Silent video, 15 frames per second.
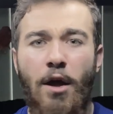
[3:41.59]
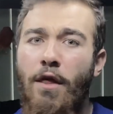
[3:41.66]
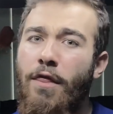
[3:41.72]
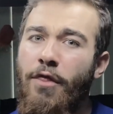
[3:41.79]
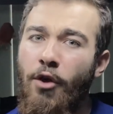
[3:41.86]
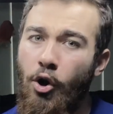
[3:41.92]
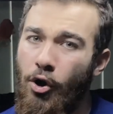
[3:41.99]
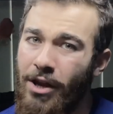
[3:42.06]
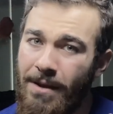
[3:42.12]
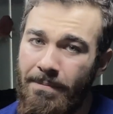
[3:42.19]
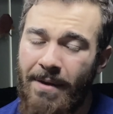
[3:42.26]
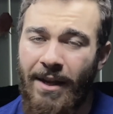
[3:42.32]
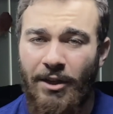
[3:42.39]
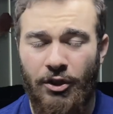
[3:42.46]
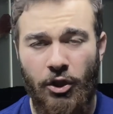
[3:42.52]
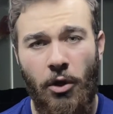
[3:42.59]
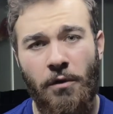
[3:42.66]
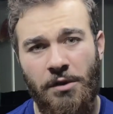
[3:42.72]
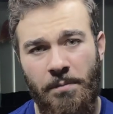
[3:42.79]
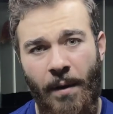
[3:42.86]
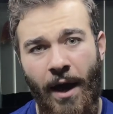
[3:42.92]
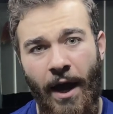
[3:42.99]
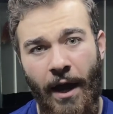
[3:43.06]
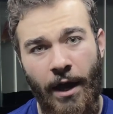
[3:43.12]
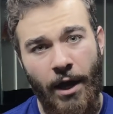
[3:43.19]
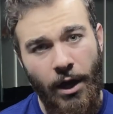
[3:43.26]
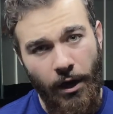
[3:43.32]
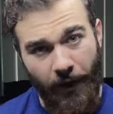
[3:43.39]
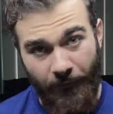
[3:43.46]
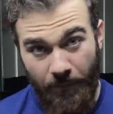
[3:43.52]
30 minutes goes by
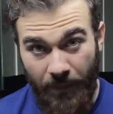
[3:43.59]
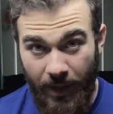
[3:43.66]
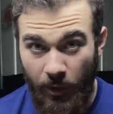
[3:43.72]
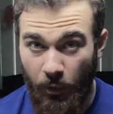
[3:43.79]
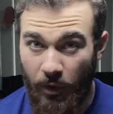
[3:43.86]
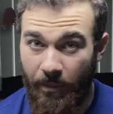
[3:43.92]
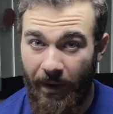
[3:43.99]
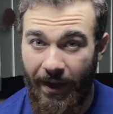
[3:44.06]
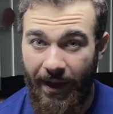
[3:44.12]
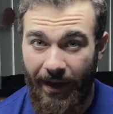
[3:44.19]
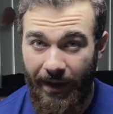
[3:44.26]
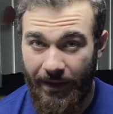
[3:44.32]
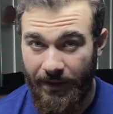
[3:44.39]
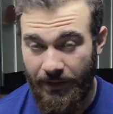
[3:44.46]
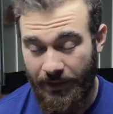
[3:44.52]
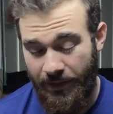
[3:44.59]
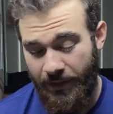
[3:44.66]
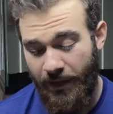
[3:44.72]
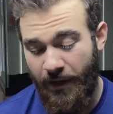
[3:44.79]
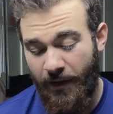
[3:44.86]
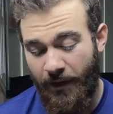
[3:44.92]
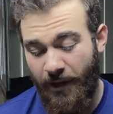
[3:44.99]
of me with my hands